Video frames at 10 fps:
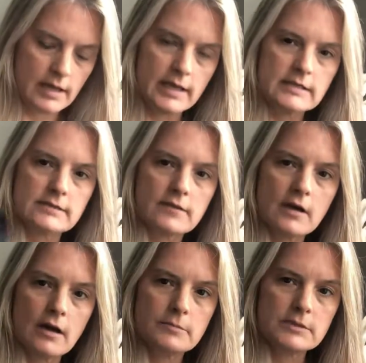Ace of
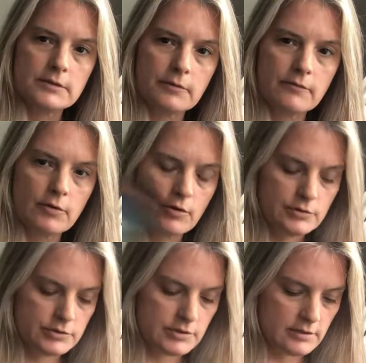Cups in
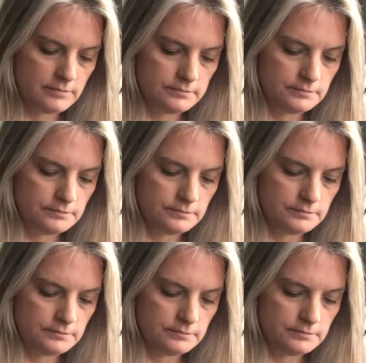reverse.